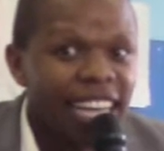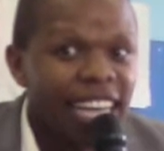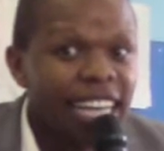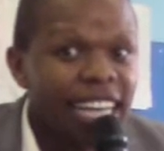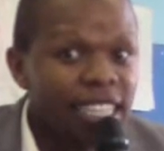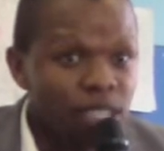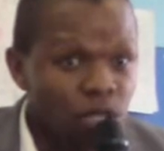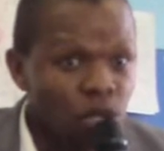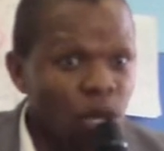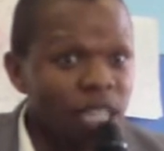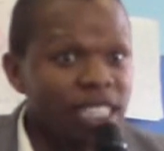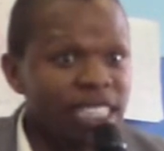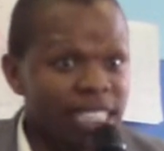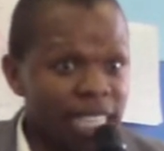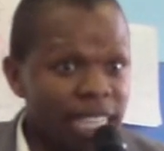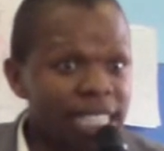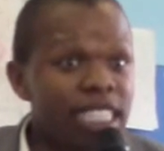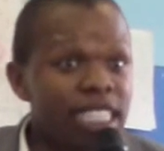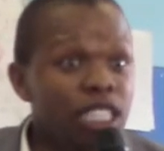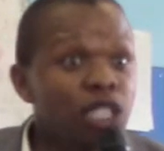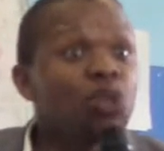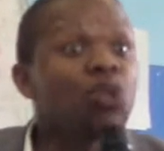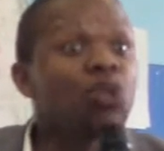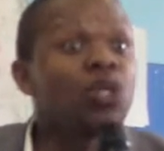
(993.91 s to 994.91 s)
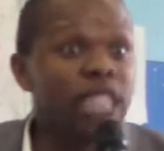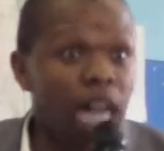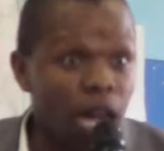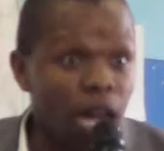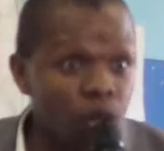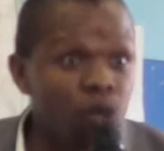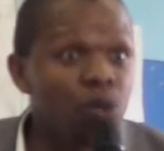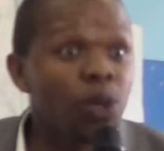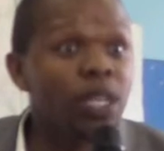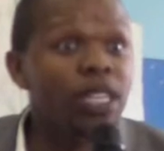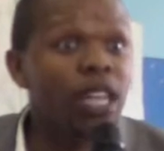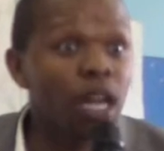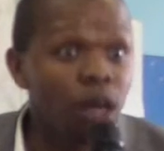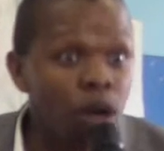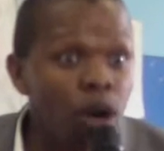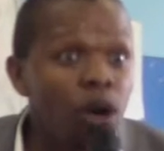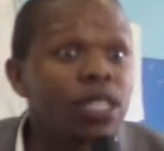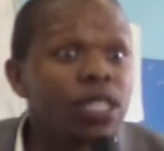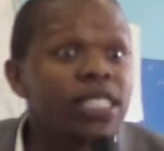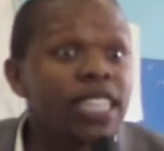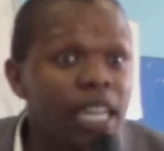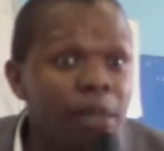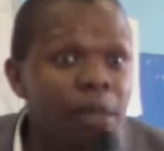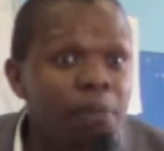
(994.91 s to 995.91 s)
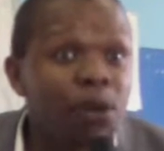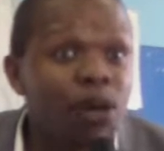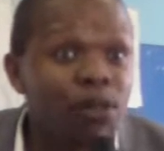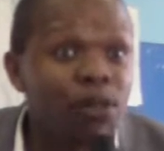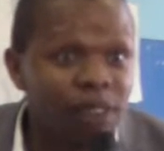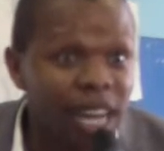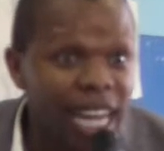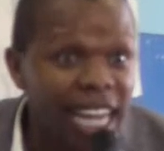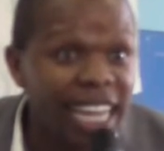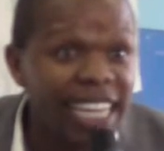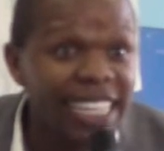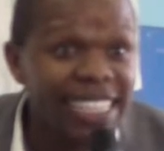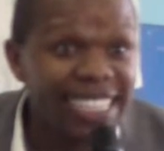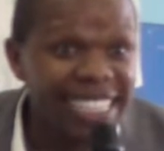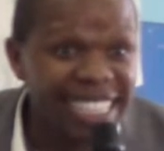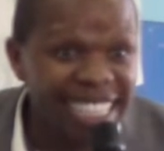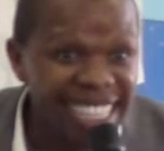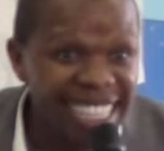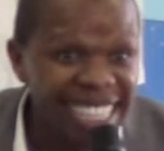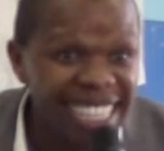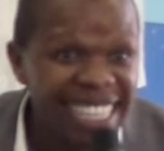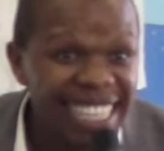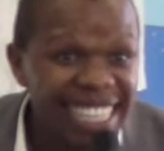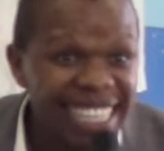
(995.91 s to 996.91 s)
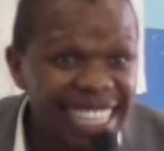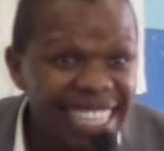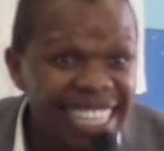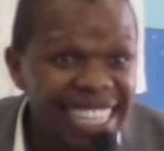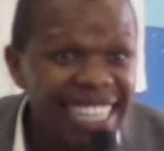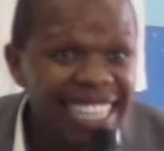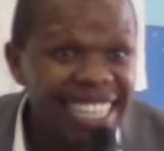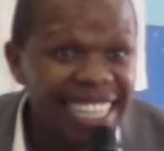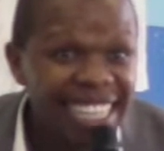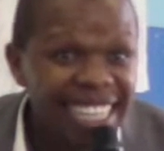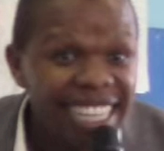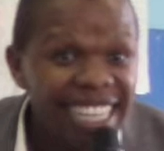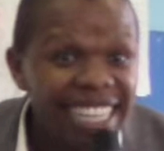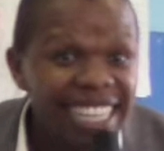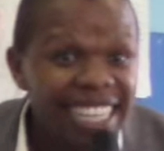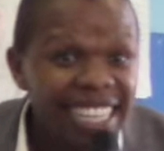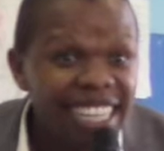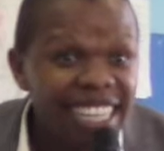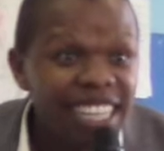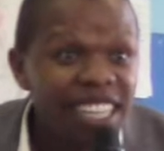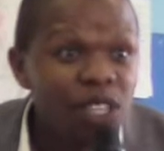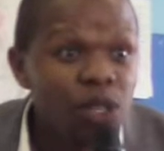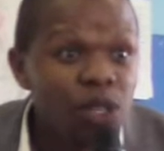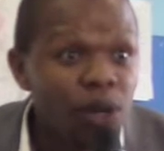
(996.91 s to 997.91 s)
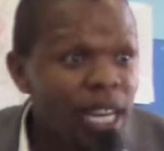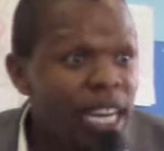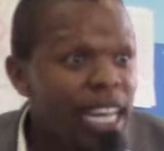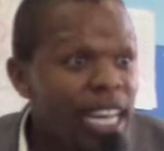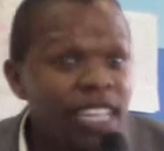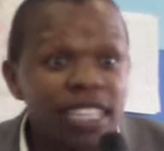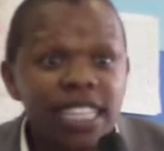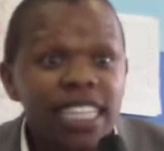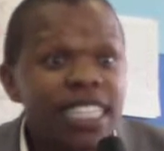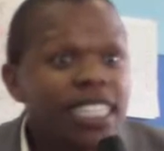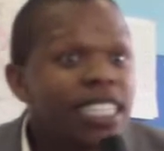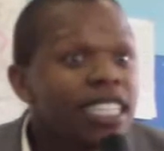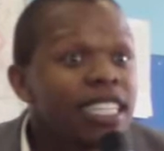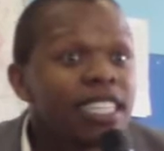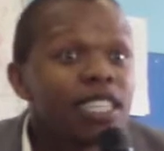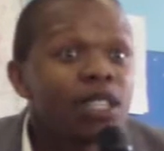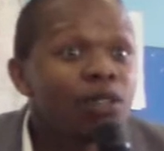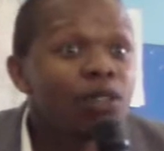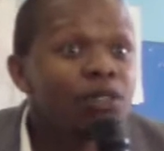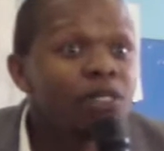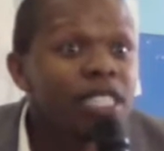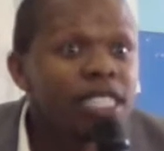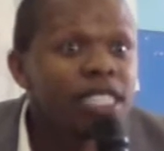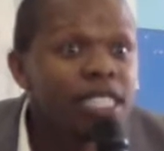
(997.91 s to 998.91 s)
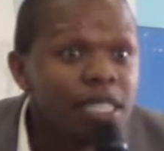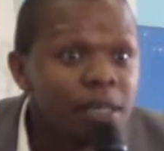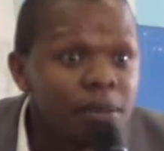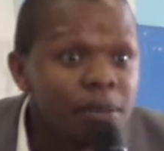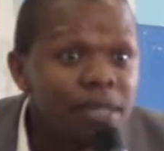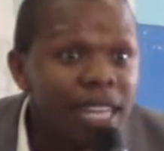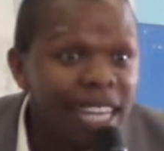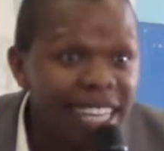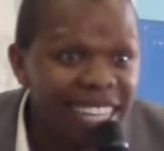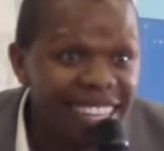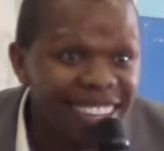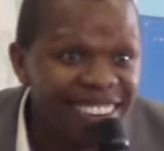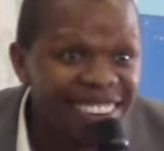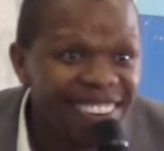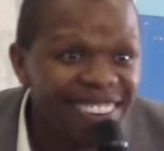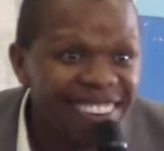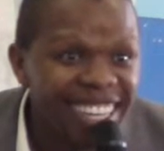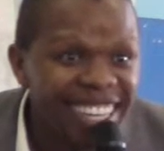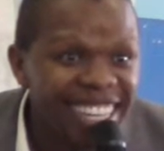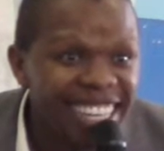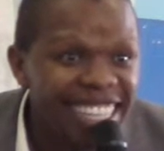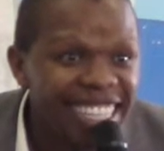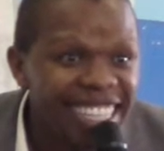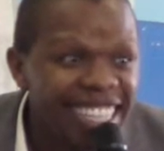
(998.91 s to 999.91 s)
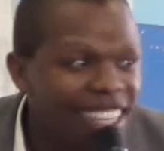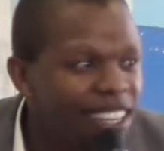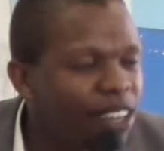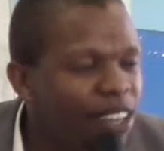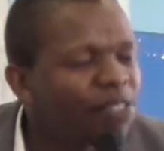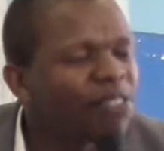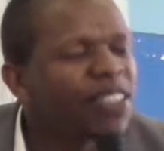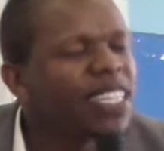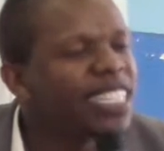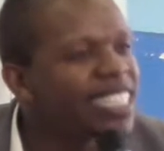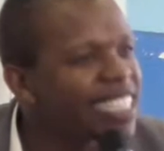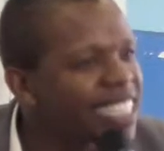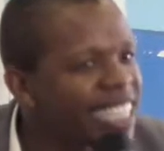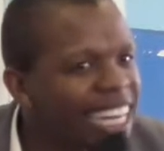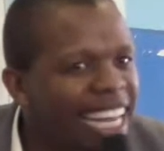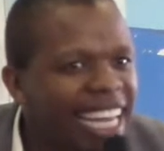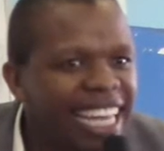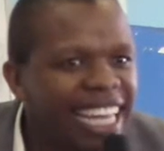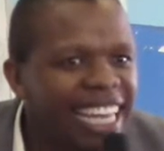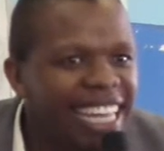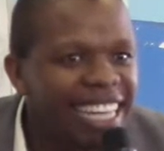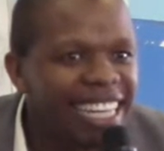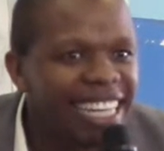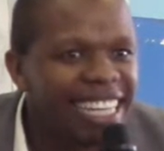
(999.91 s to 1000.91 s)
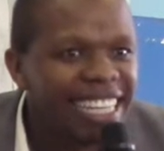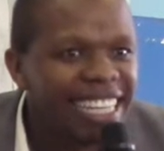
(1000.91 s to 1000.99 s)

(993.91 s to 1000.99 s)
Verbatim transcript: And you're starting to doubt whether God can provide. Ne? You are like the children of Egypt. Hallelujah. Of Israel.